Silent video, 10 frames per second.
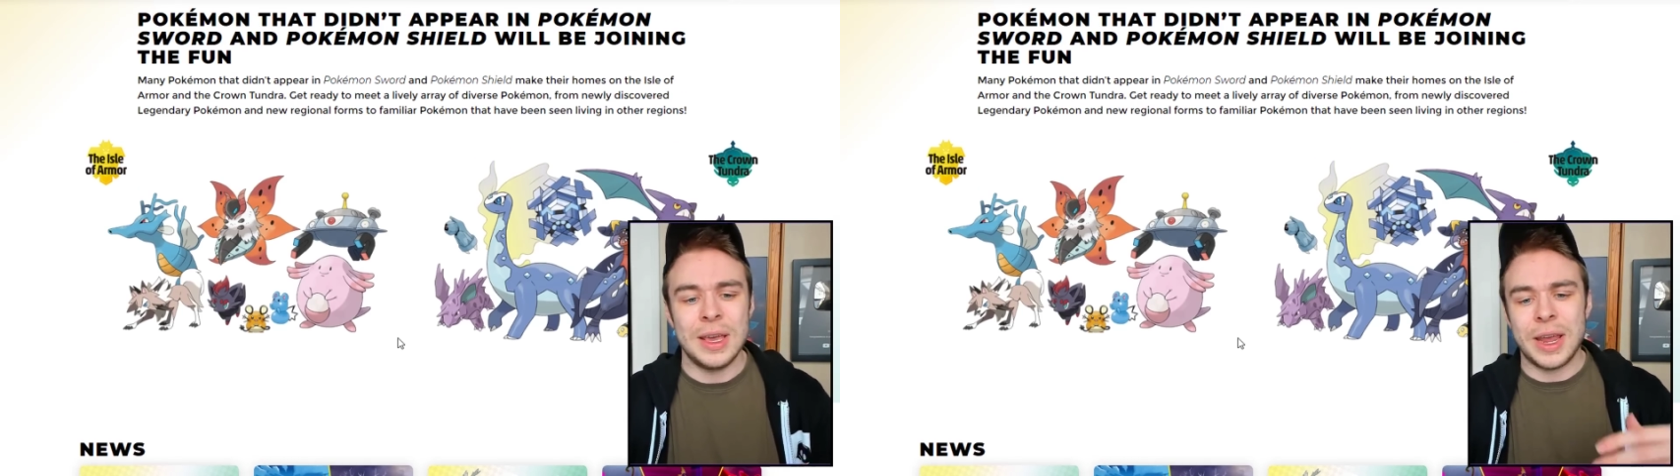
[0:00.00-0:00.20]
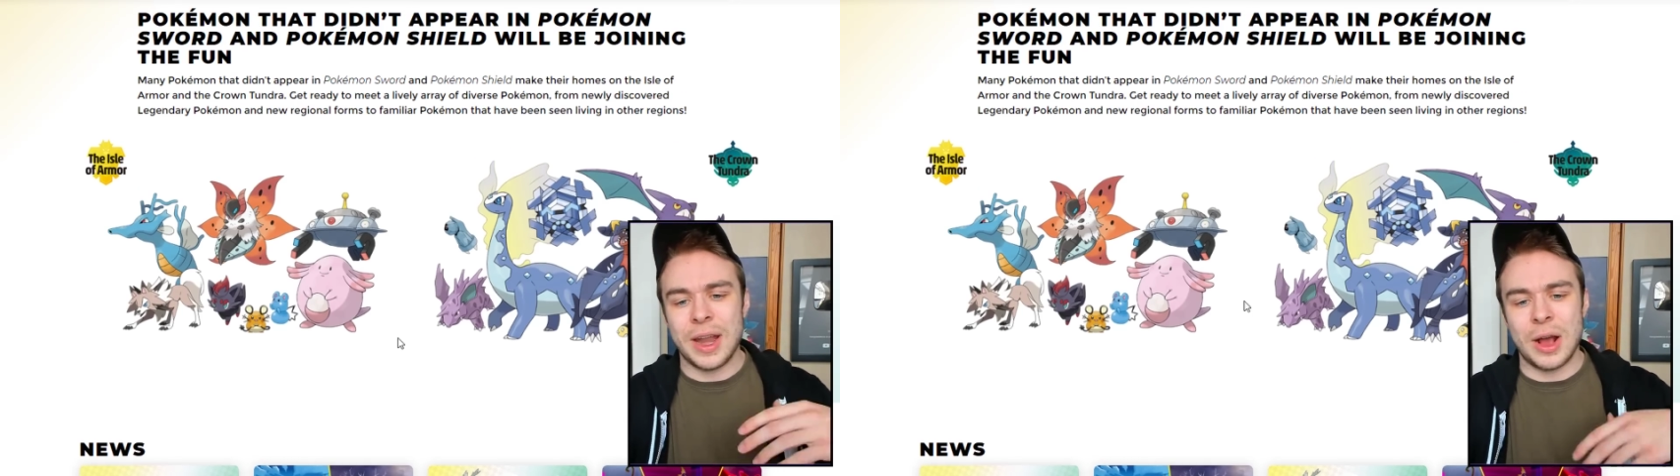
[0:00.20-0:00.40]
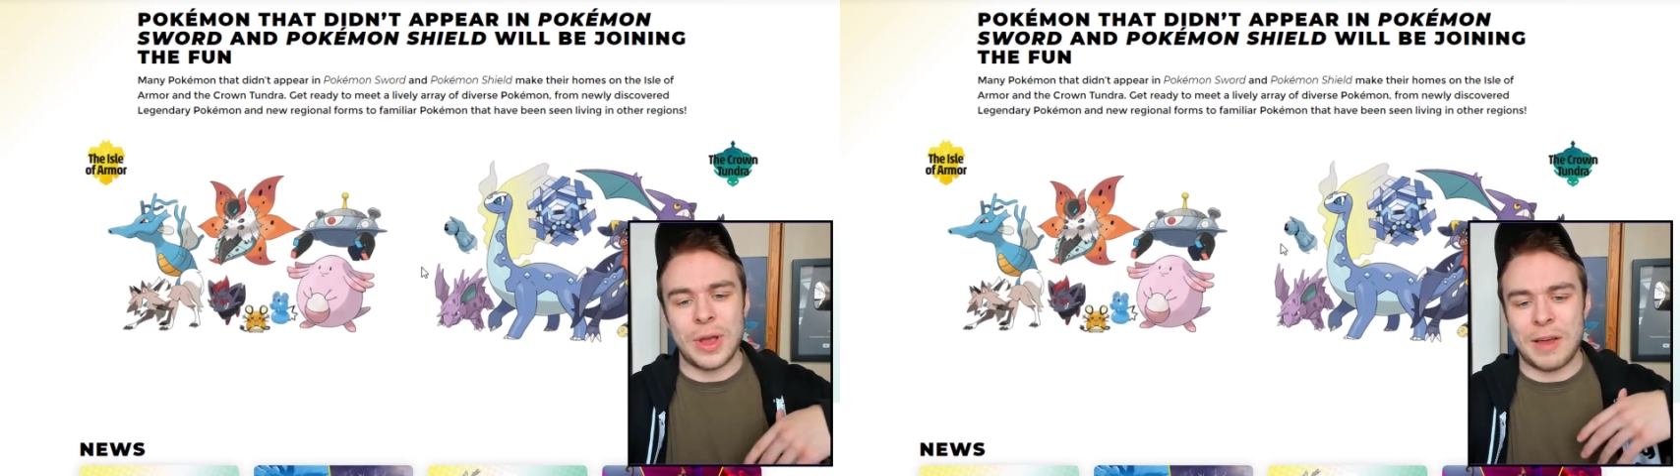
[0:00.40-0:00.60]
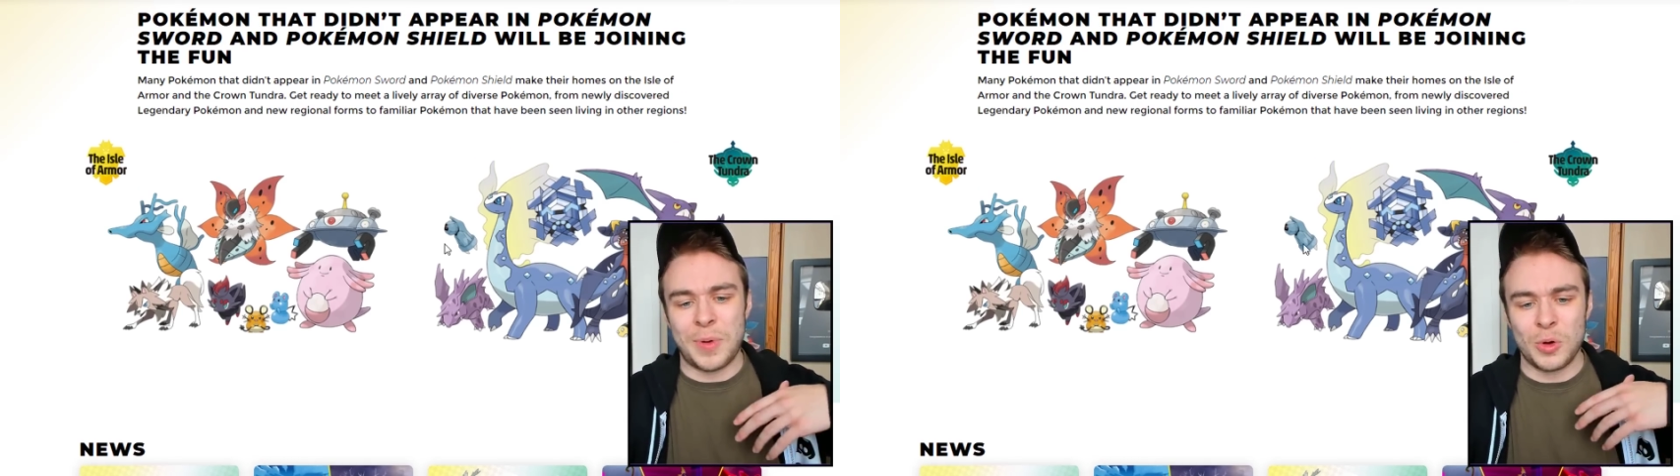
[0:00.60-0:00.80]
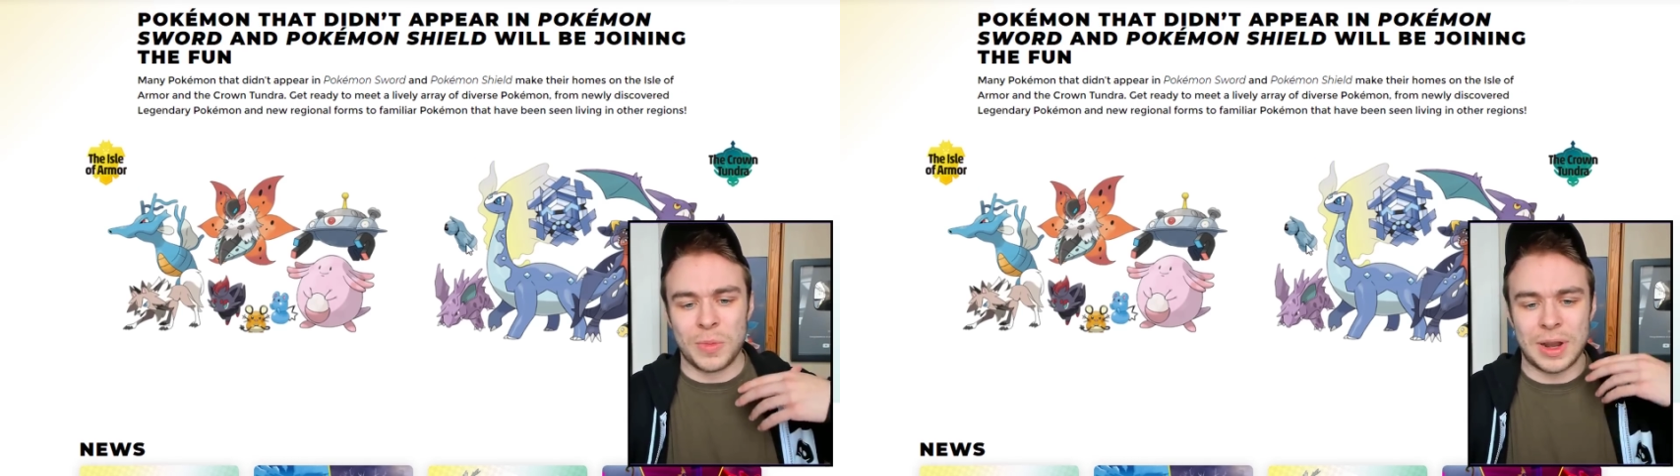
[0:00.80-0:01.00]
You know, we have
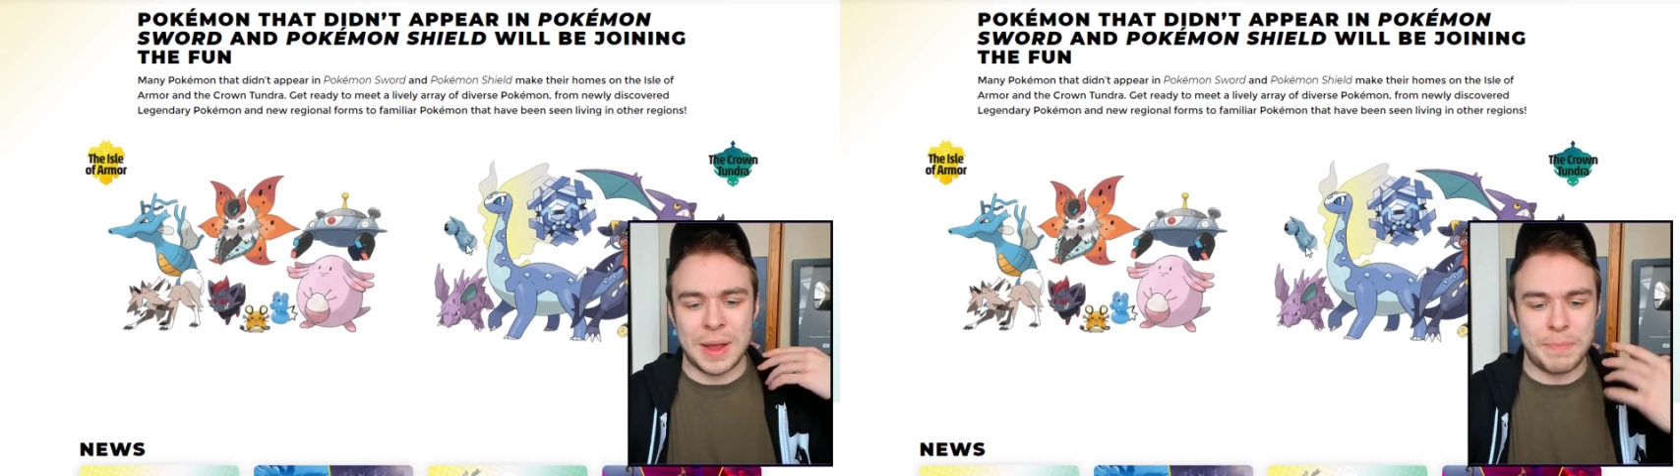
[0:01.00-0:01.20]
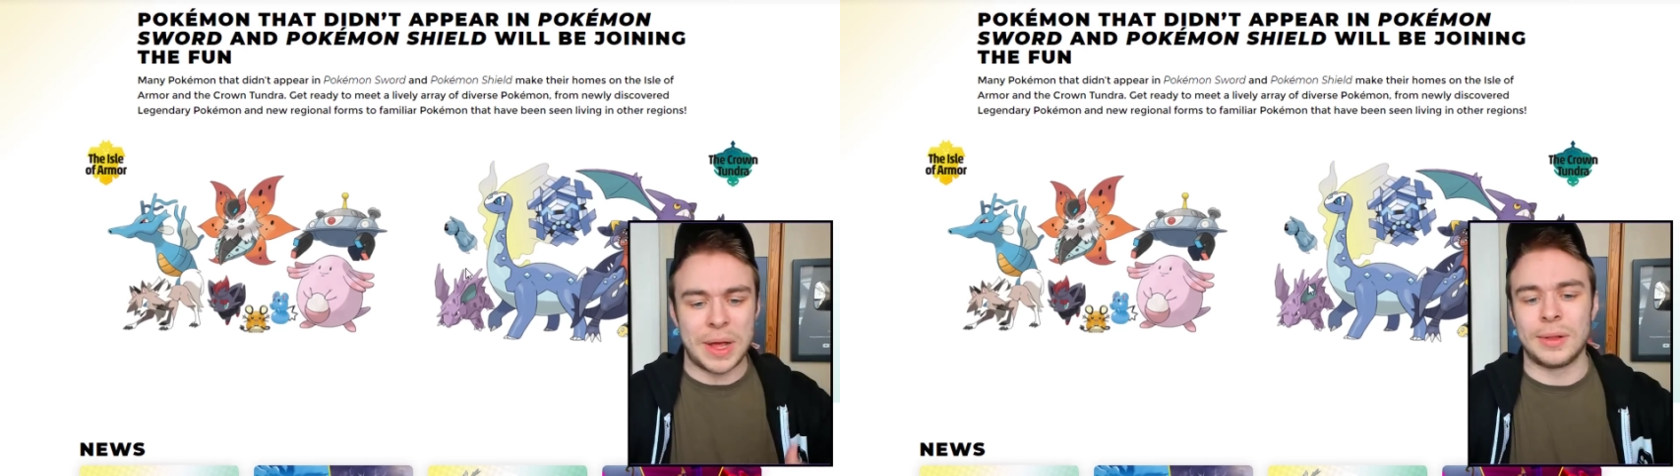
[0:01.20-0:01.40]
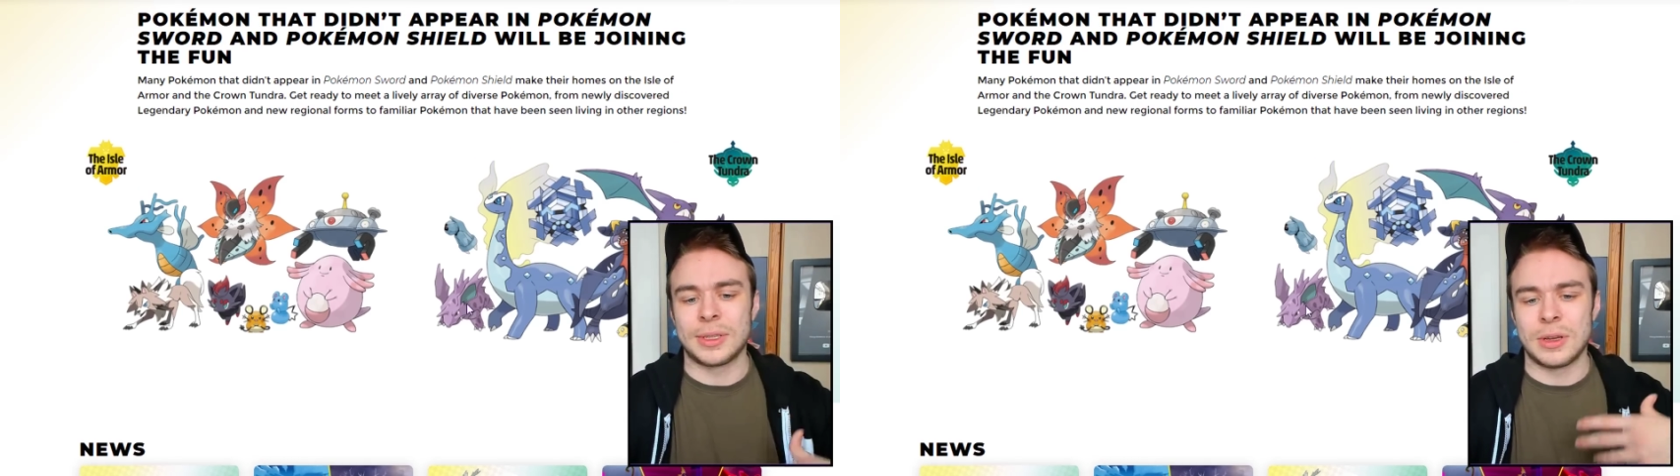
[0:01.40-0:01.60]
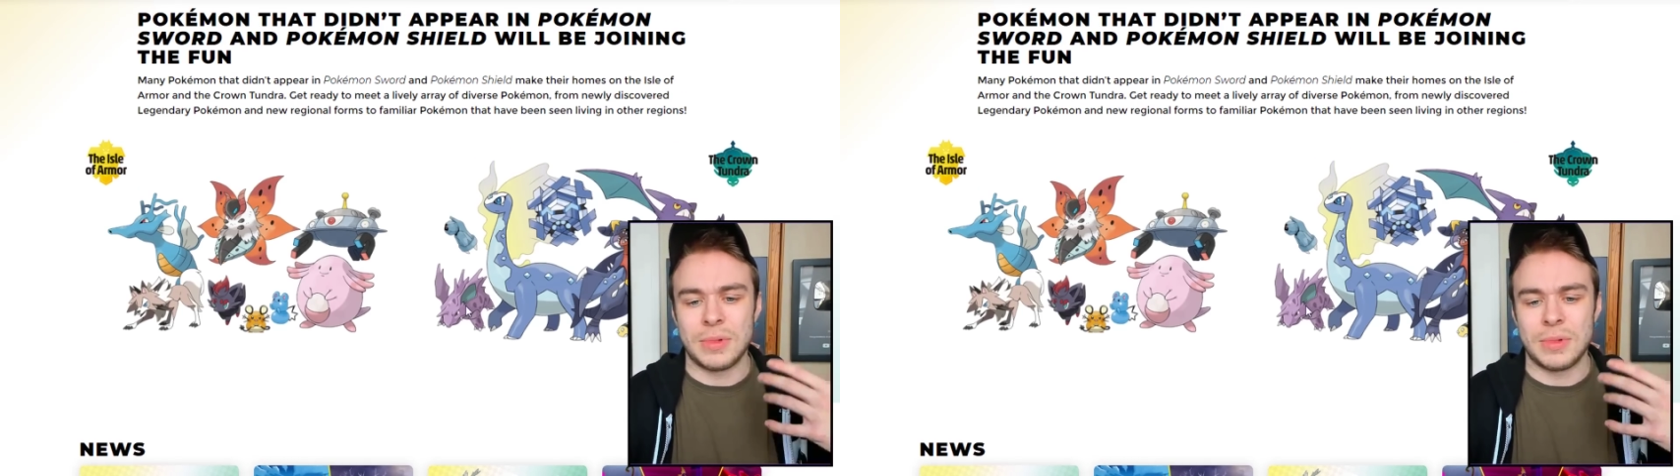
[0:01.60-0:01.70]
Pokemon like Beldum,